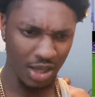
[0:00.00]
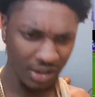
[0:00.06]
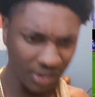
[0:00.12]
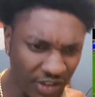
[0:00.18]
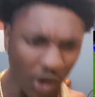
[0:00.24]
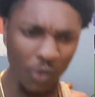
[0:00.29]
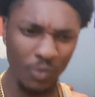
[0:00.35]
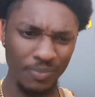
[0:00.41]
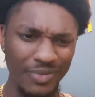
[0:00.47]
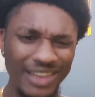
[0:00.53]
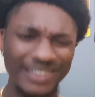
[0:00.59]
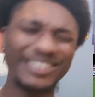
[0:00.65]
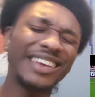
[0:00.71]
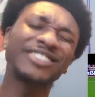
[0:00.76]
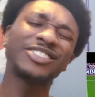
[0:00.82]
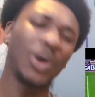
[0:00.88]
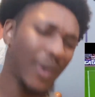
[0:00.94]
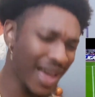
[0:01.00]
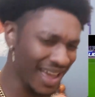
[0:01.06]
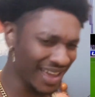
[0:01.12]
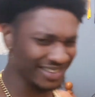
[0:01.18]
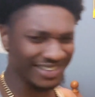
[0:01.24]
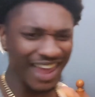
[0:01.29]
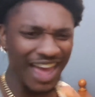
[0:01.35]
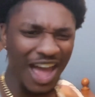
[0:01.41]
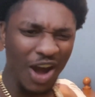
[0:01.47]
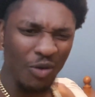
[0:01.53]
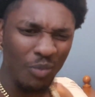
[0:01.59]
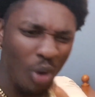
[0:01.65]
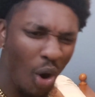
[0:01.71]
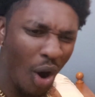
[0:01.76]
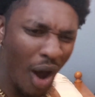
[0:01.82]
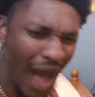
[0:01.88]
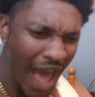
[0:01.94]
Zoop. Sit your ass down,
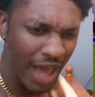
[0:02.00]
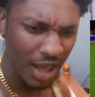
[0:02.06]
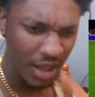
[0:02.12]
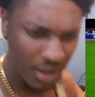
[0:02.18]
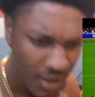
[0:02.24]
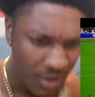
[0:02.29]
boy.